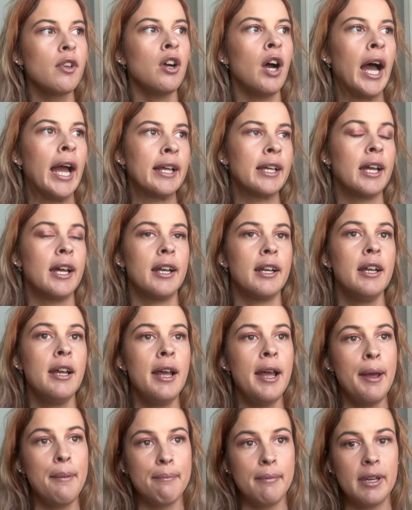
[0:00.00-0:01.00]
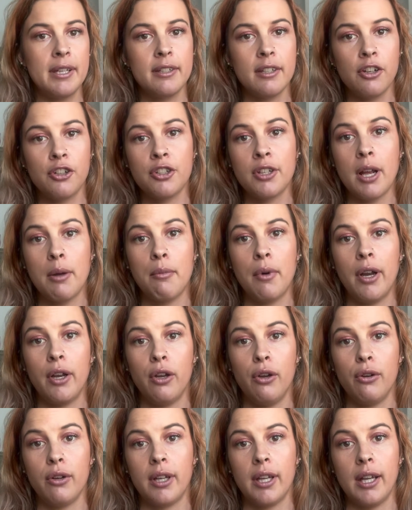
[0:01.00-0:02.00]
I can message someone
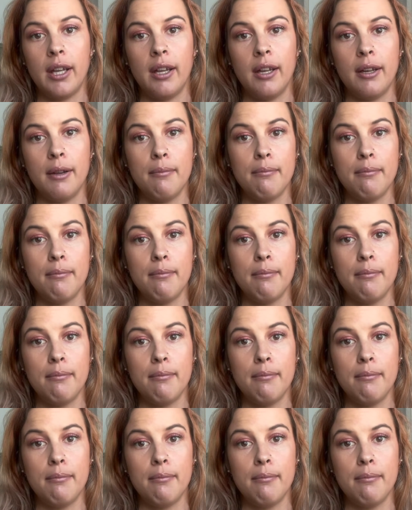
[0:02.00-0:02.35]
who can